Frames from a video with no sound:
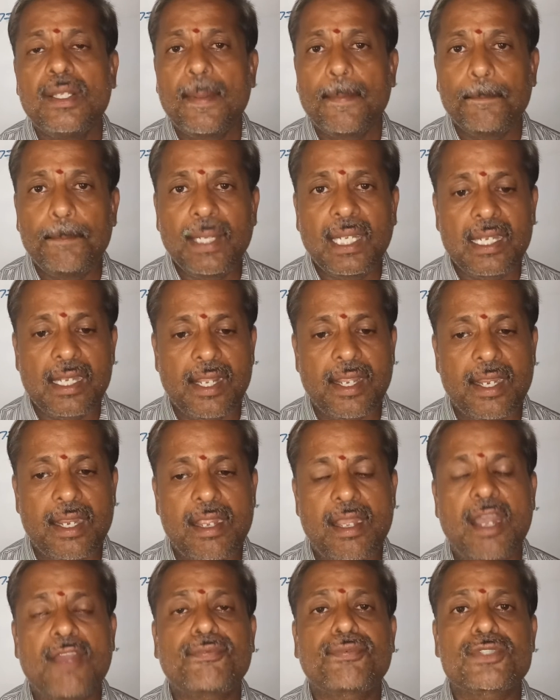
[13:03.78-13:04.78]
building
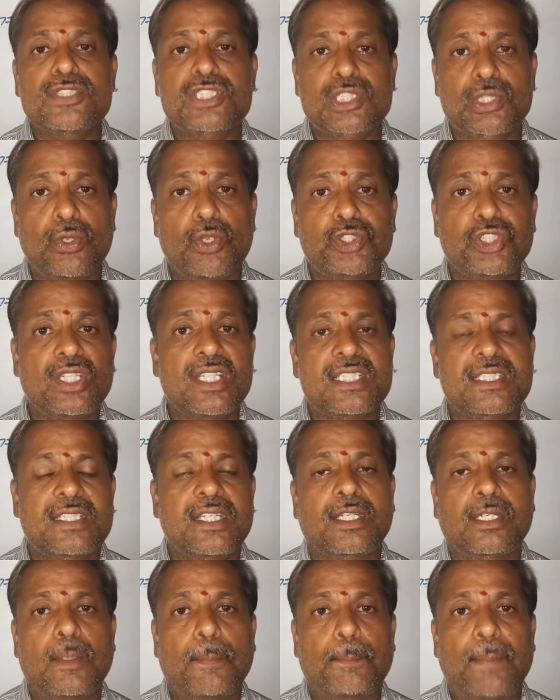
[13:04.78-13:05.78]
of
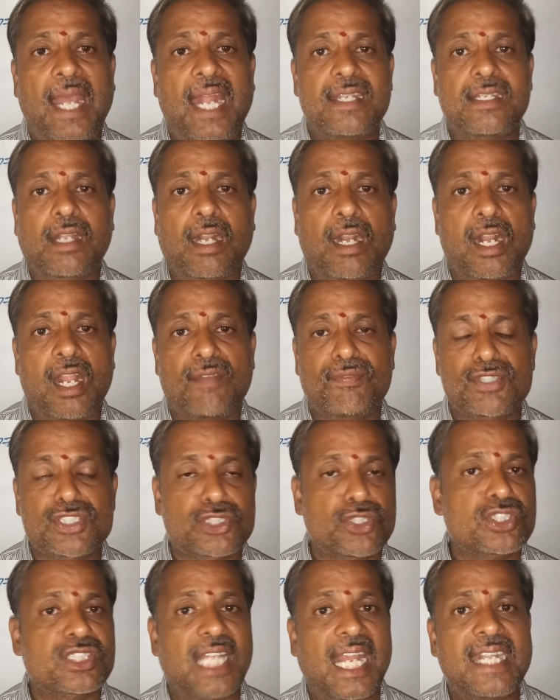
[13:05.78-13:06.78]
socialistic pattern of
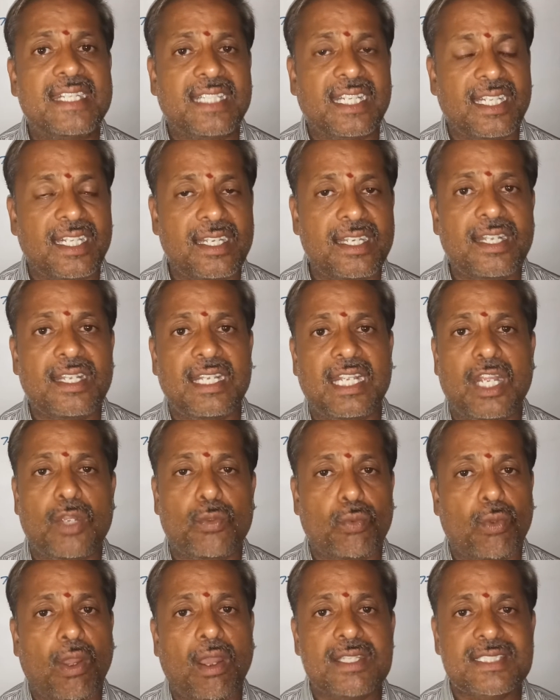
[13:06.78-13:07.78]
society in India
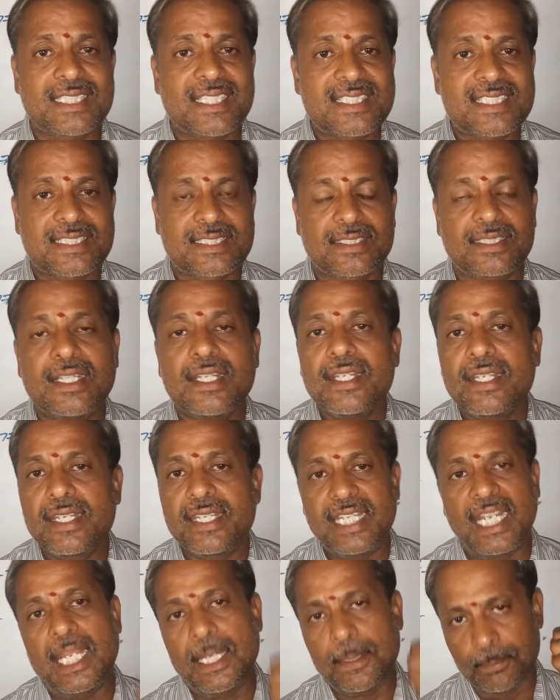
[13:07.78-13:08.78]
was its
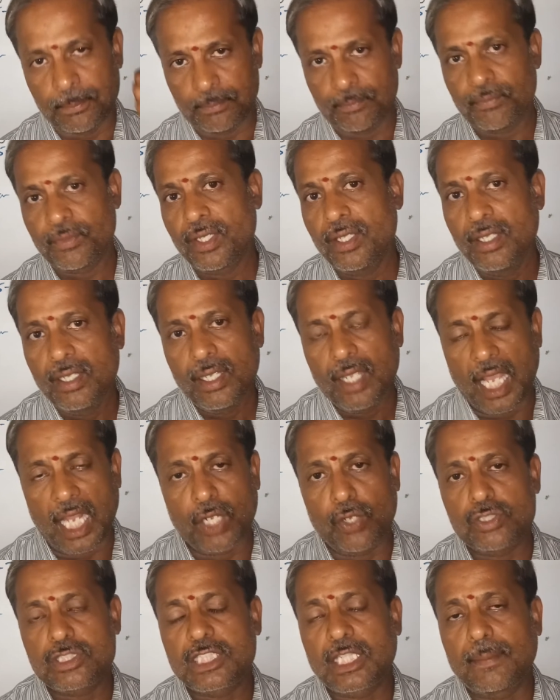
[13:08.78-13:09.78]
aim,
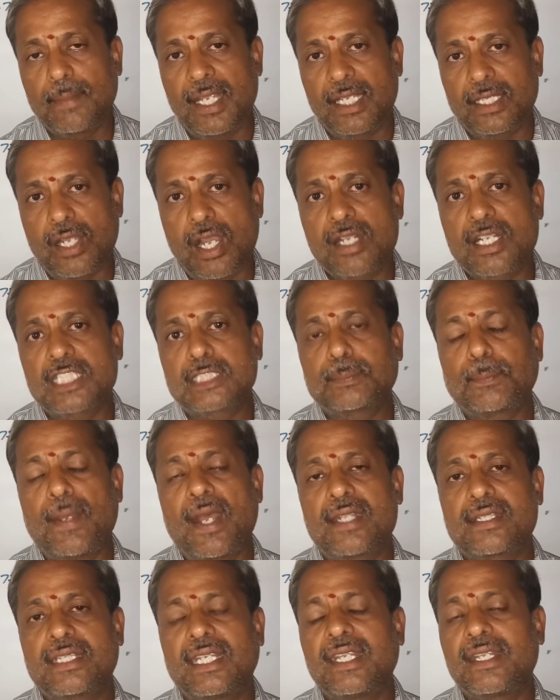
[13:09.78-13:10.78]
announced by Congress
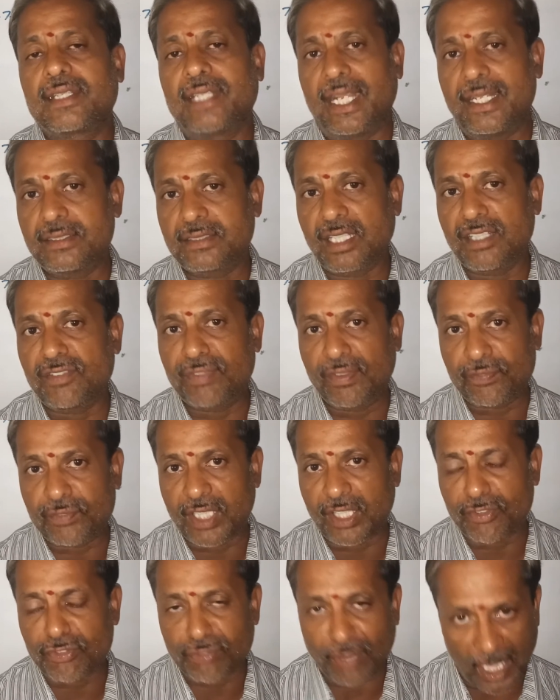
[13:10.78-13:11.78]
party in
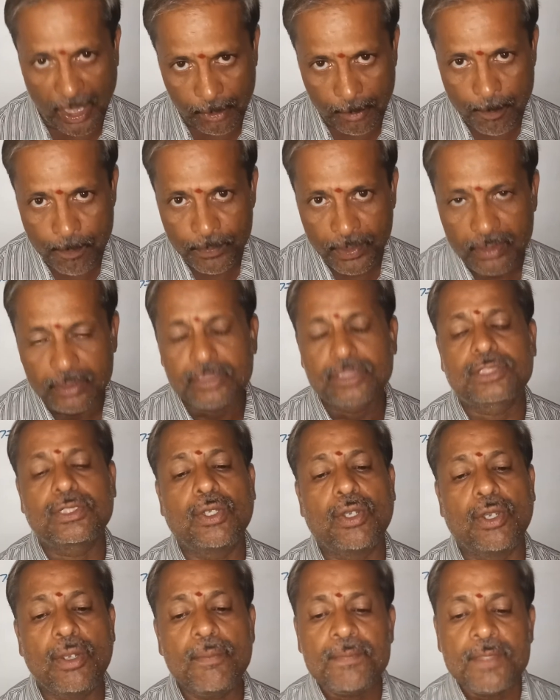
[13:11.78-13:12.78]
1955.
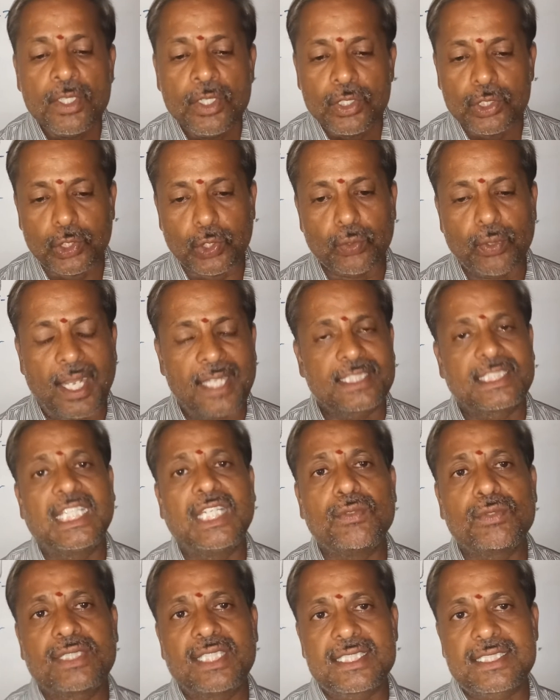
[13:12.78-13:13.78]
So to
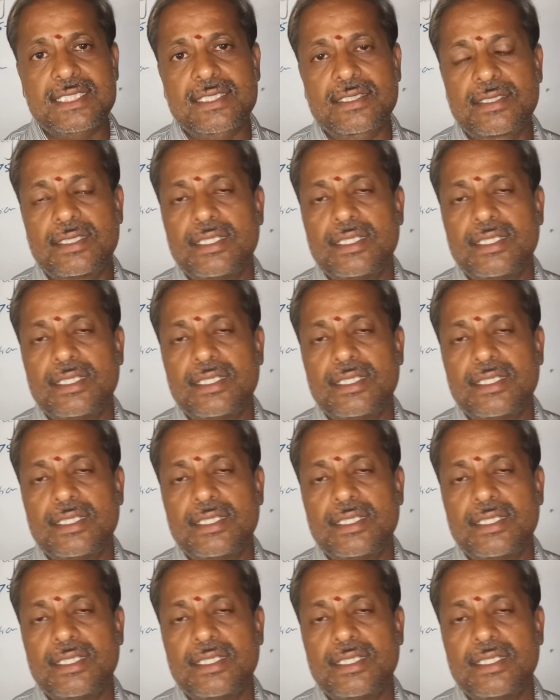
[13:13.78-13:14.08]
achieve this